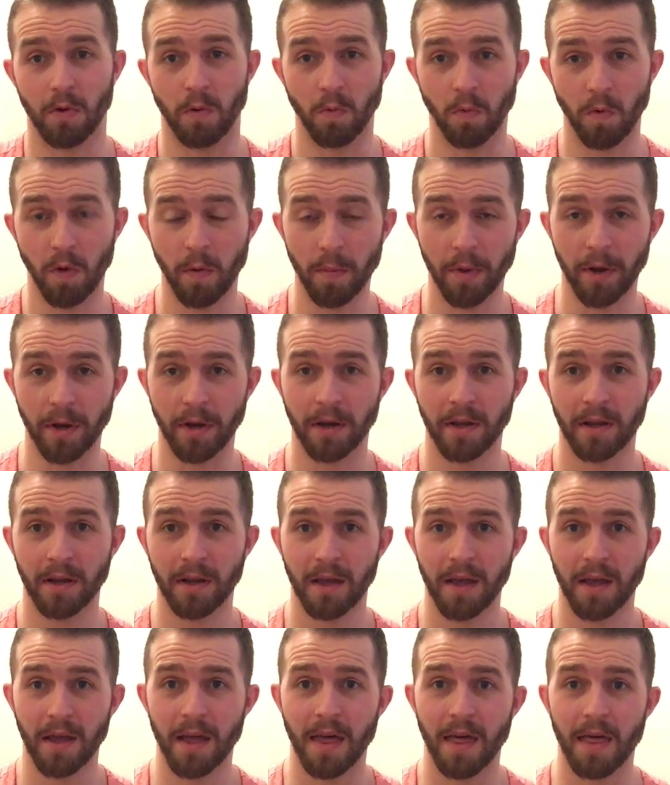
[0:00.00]
a woman,
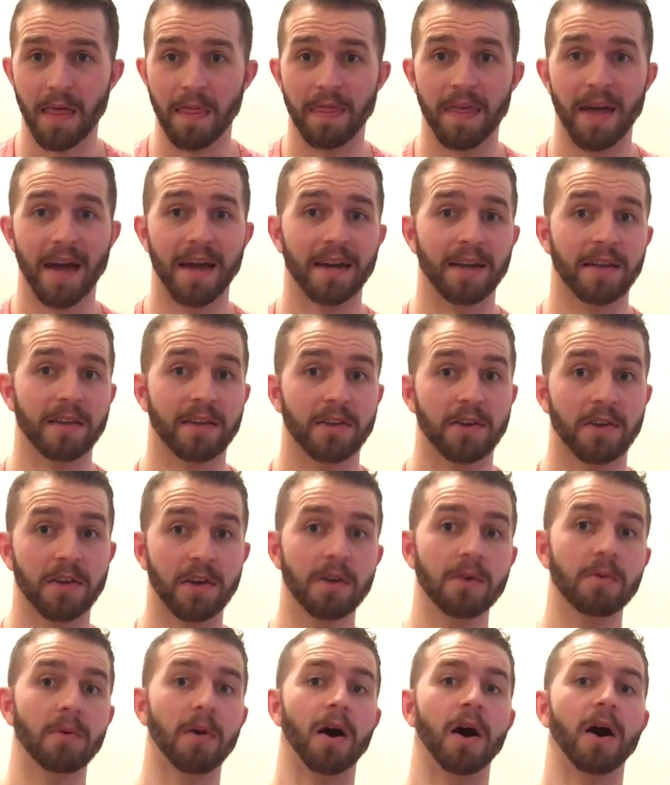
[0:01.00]
then
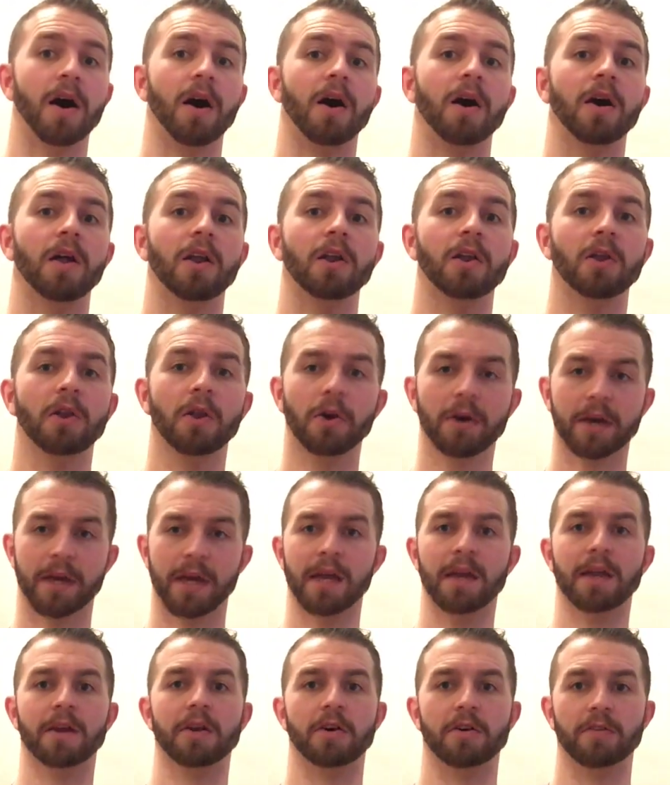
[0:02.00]
you are
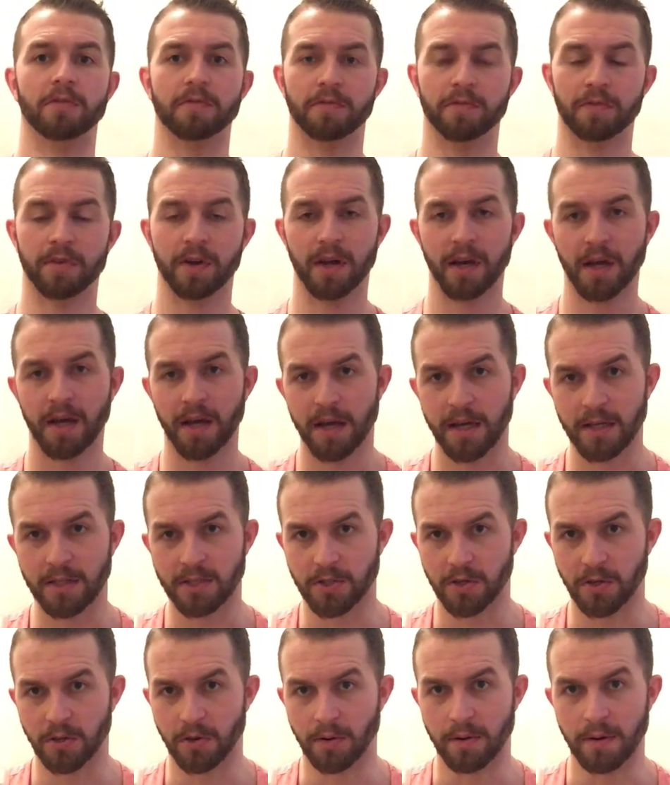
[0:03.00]
lucky enough
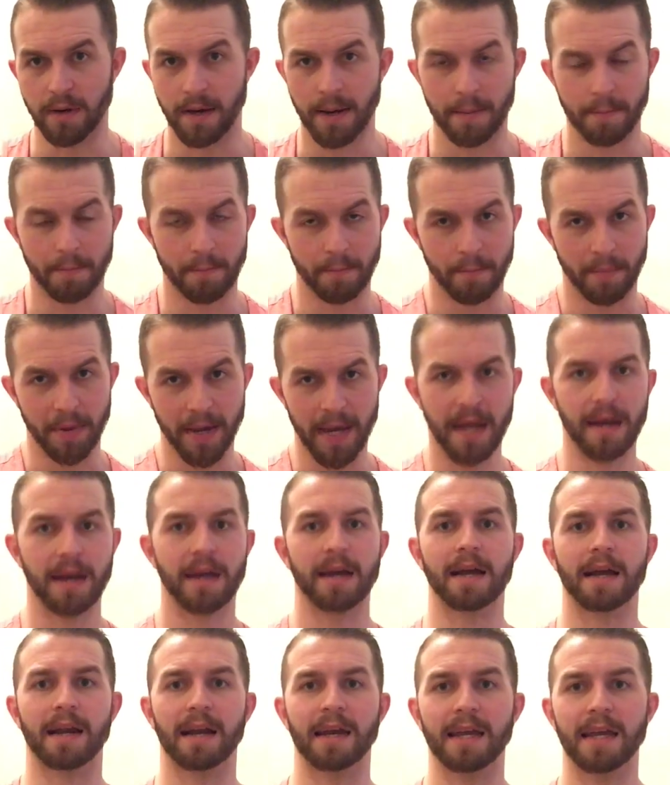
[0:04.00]
to be in
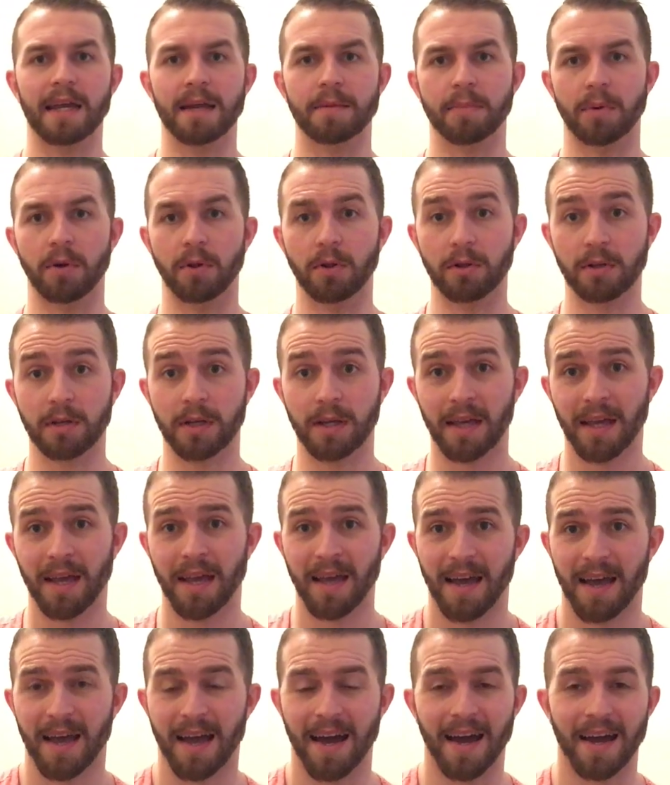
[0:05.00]
a clean bulk
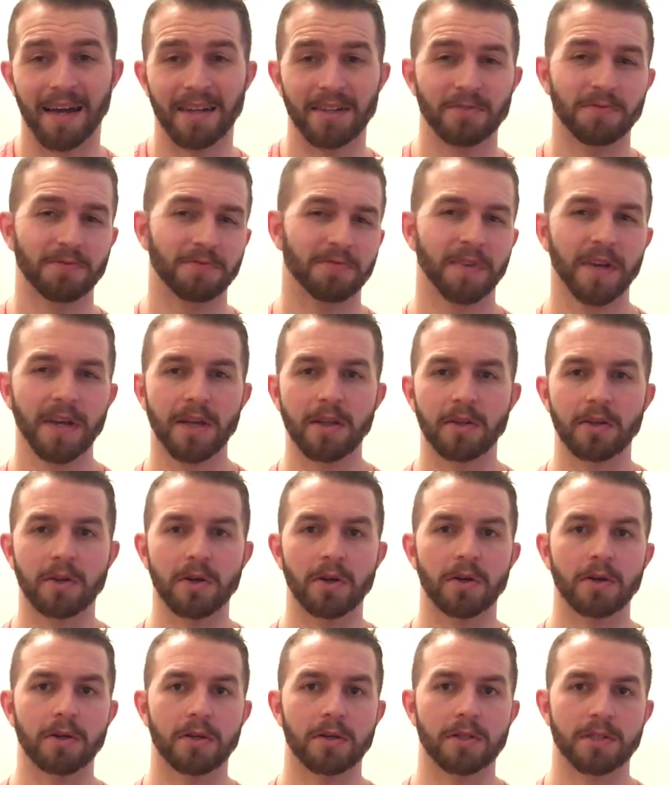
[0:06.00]
and feel
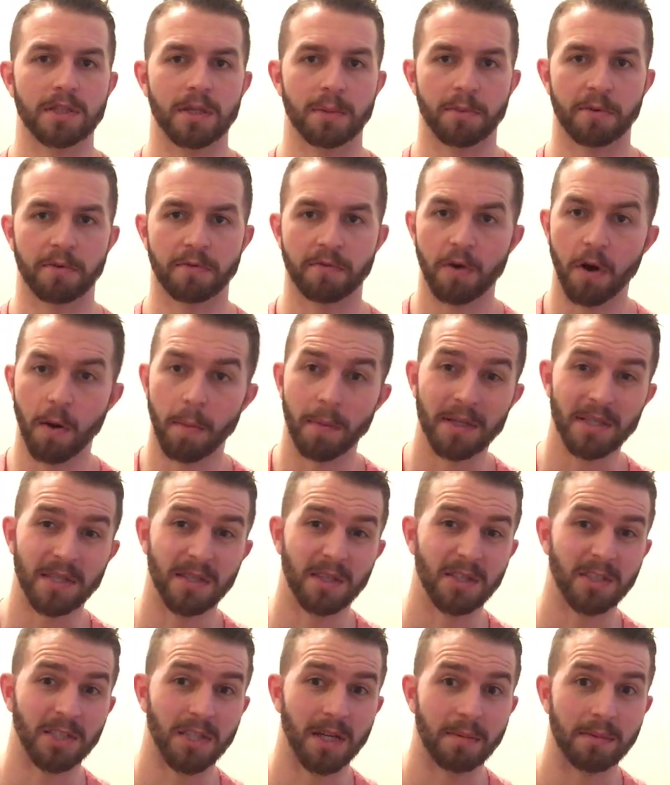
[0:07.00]
good, because your performance
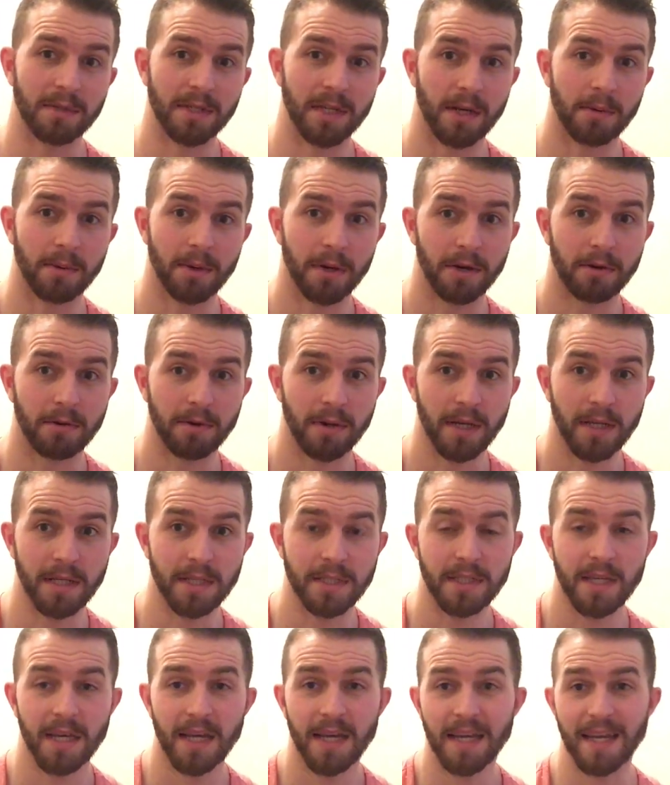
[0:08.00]
in the gym is going to
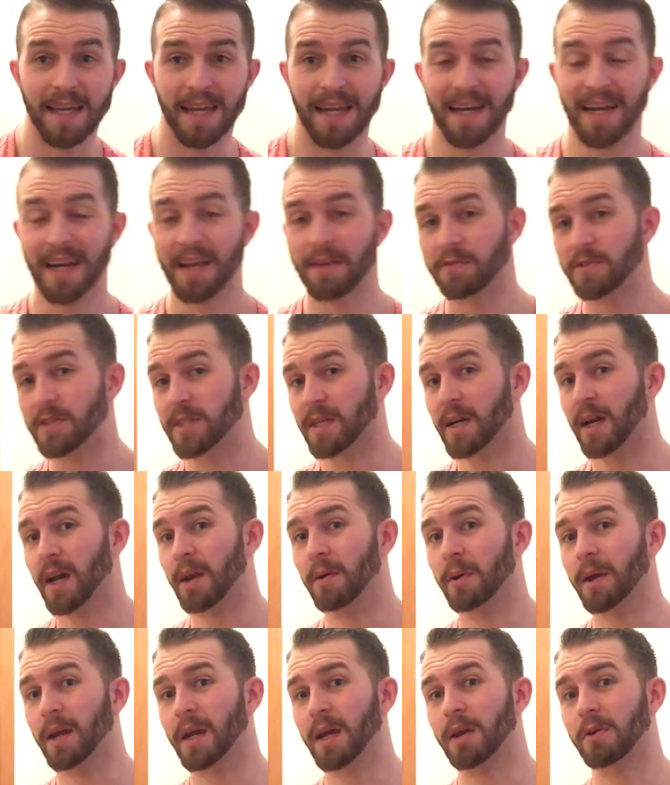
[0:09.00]
increase, your lifts are going
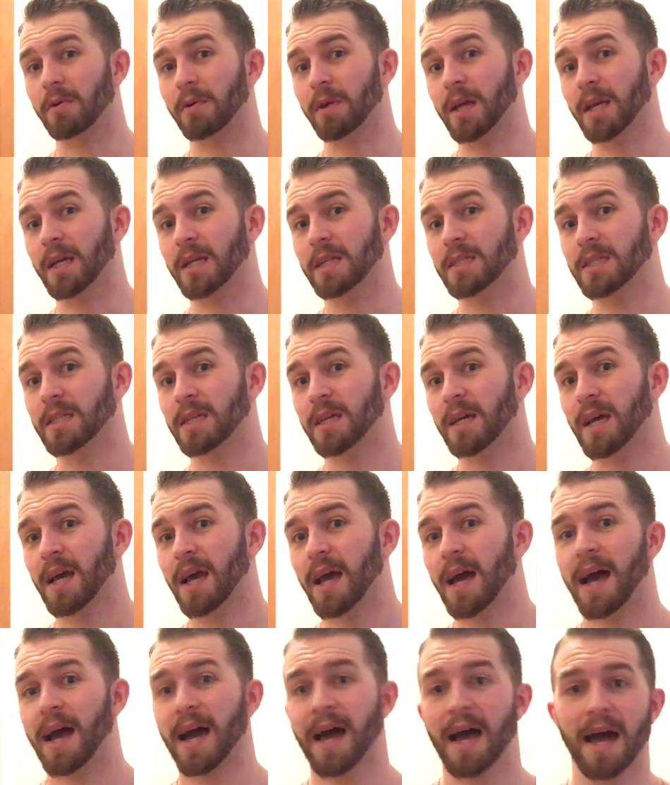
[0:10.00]
to increase,
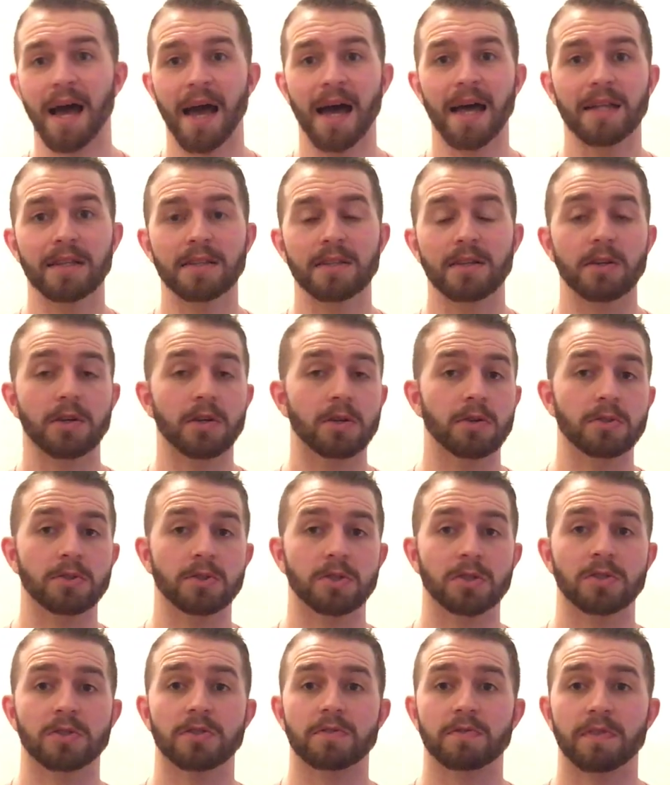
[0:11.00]
and you'll
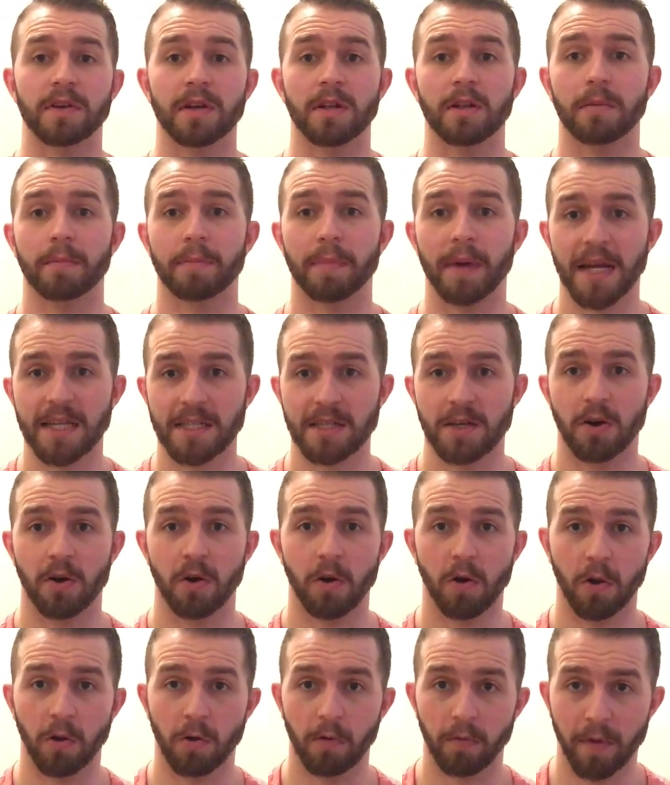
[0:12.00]
just feel better
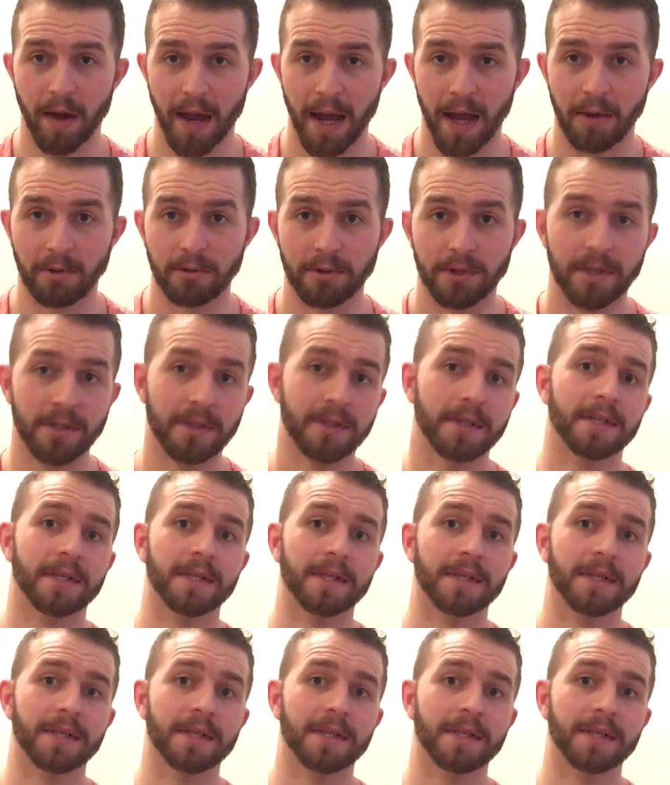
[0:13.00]
all round.